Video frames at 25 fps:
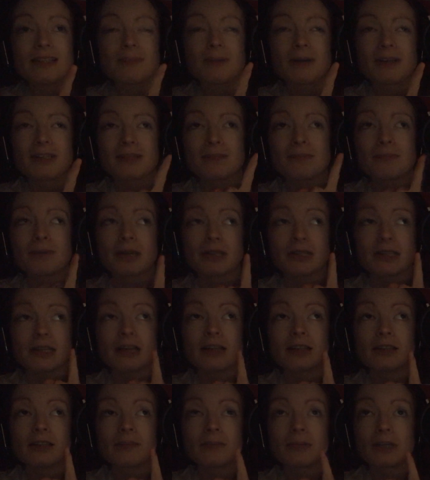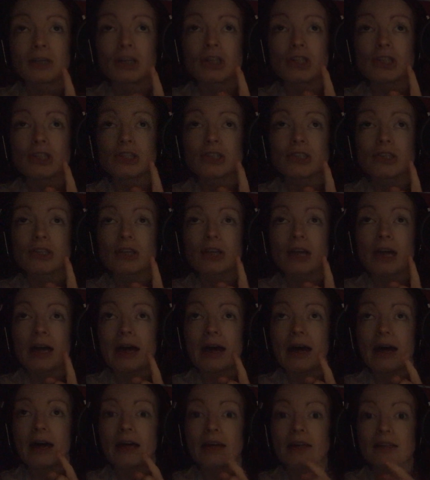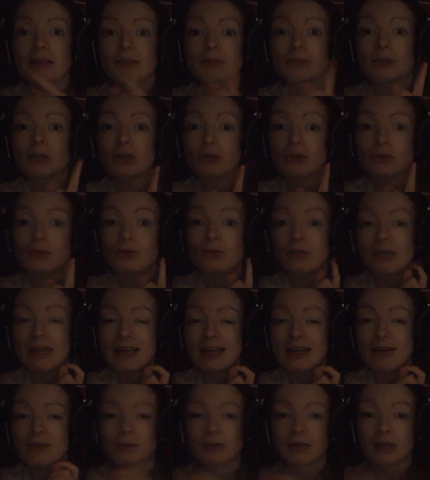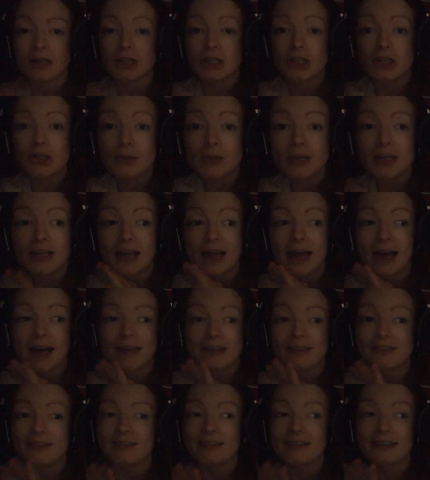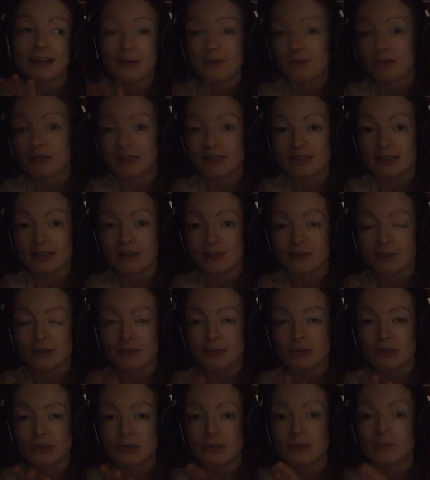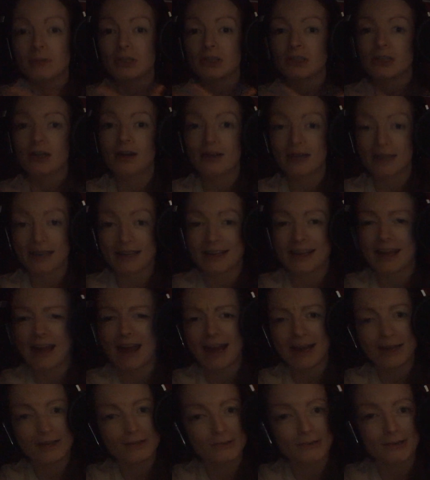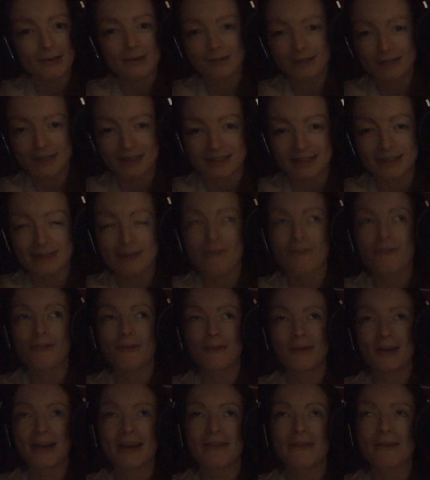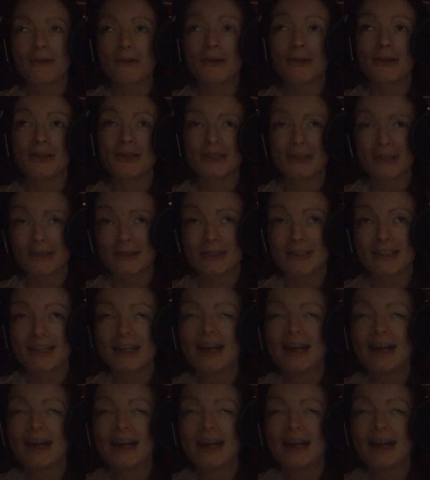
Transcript: buy some butter because someone local here would like to do it, and I'm really excited for them to do it because I had extra ingredients from when we were on the shoot,